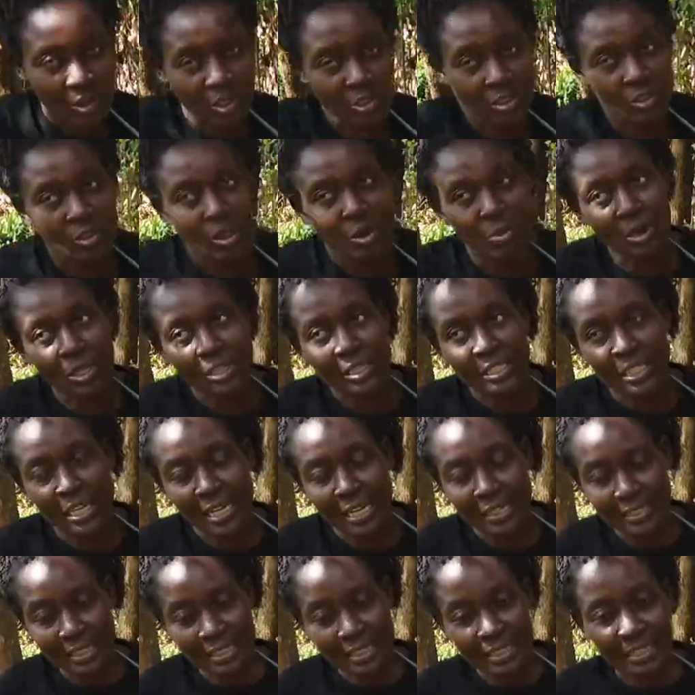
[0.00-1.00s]
Continue
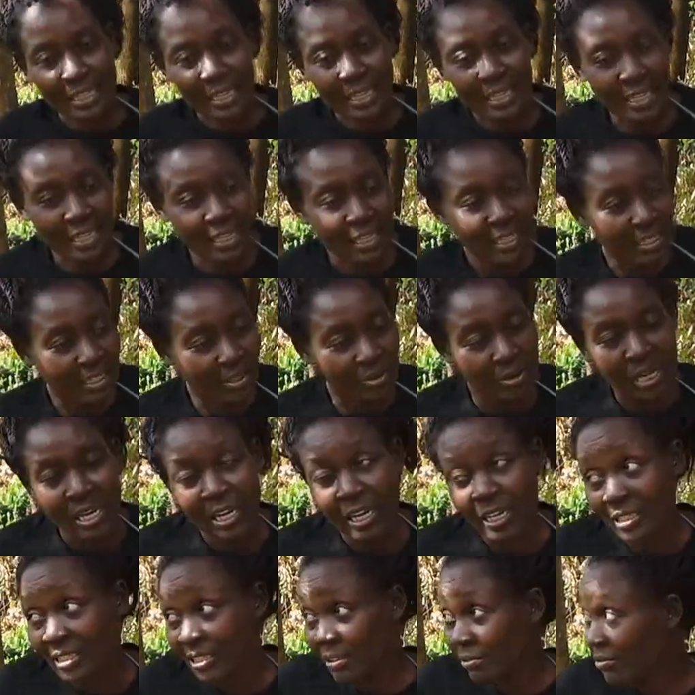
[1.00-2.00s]
watching until the end. We
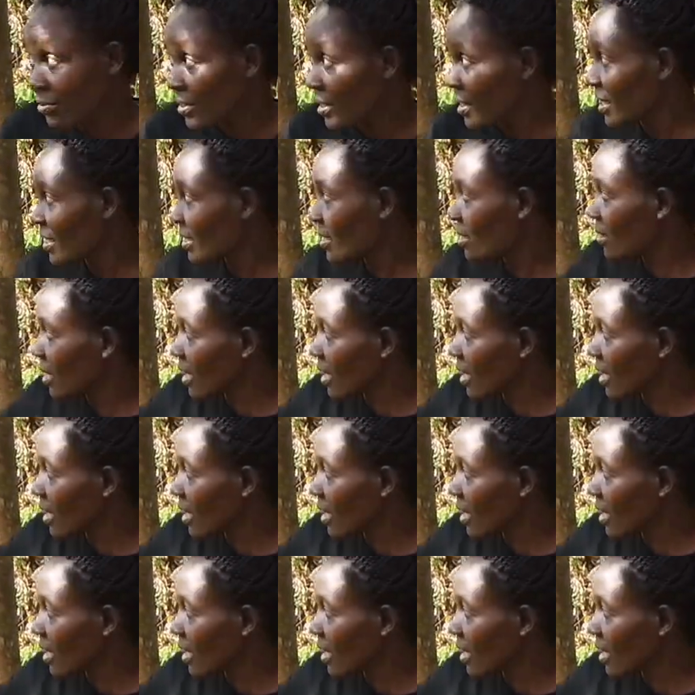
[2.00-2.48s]
are at the village.